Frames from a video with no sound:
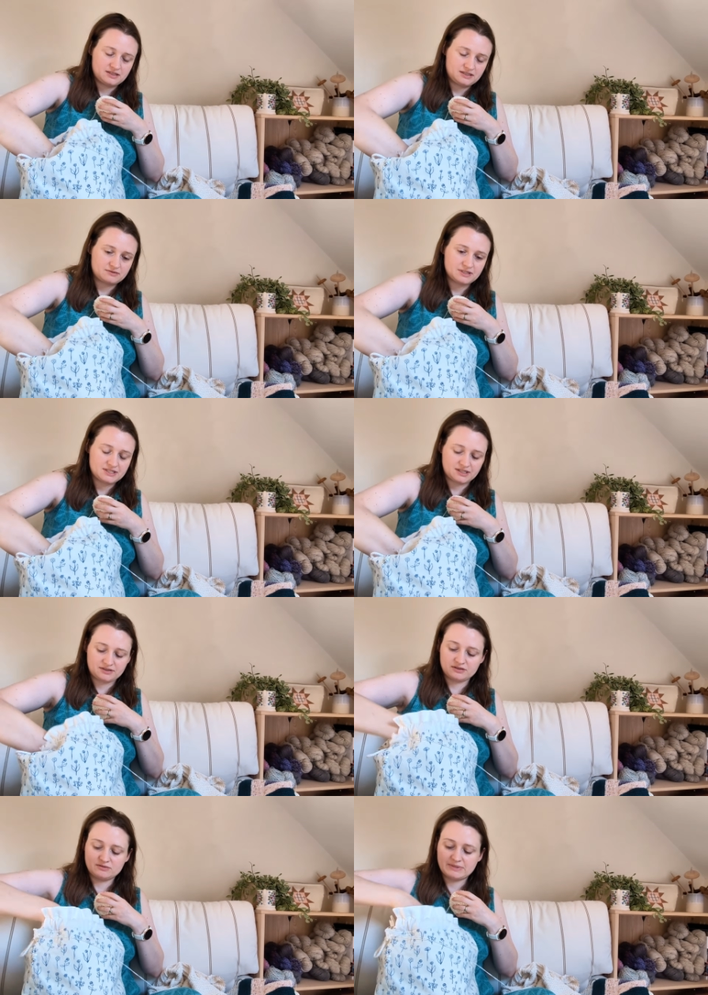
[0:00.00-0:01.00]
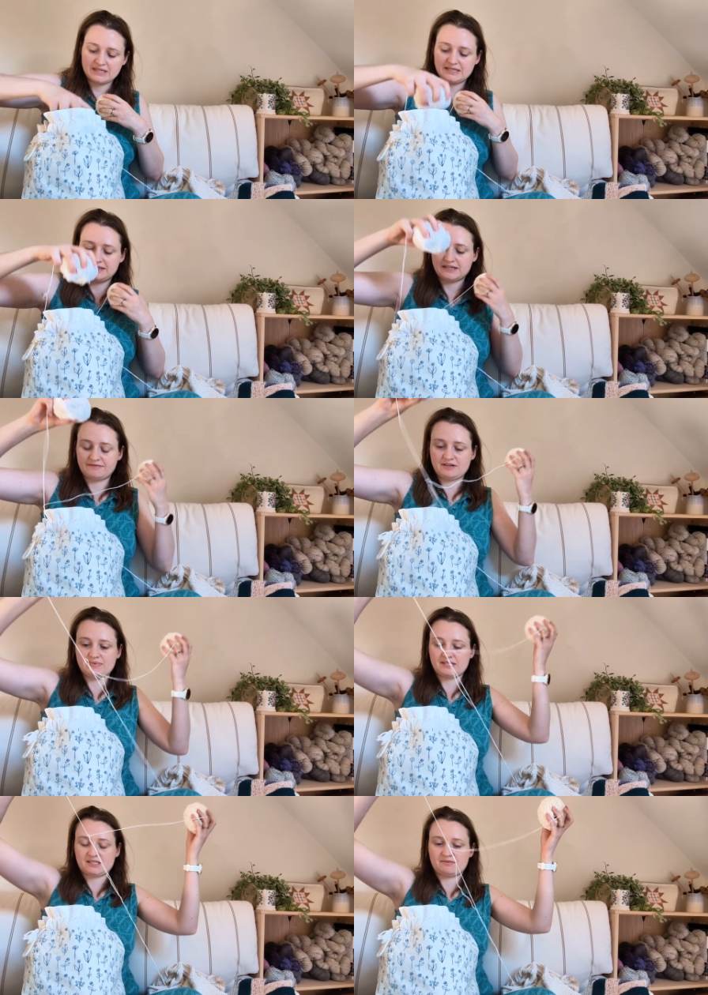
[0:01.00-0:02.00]
it's quite subtle, but it definitely
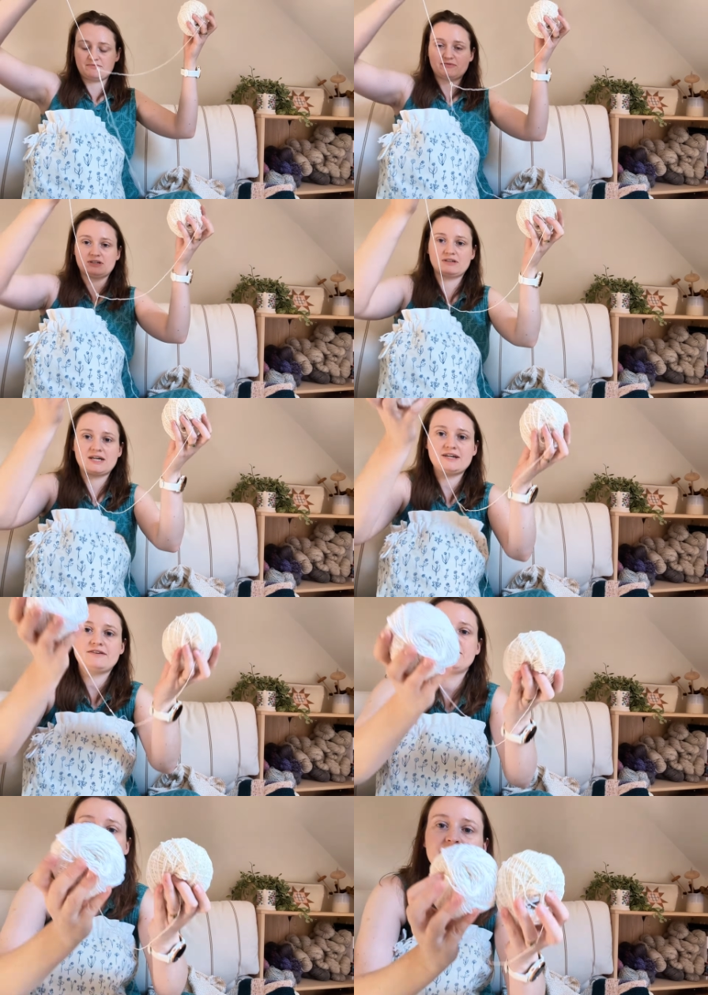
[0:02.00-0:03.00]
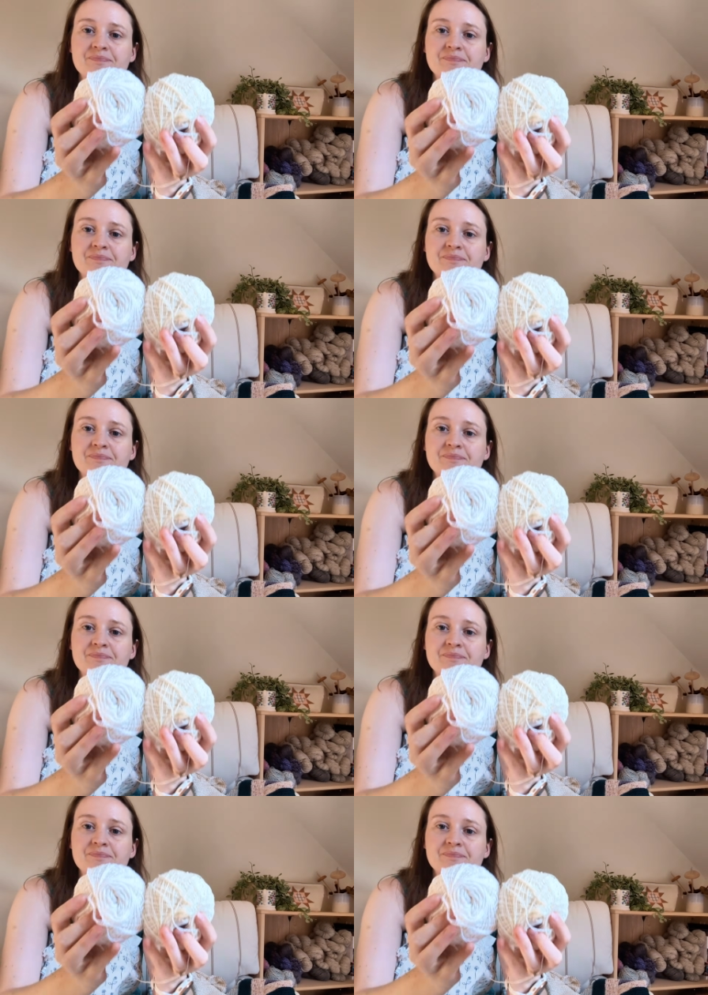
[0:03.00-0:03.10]
picks up in real life.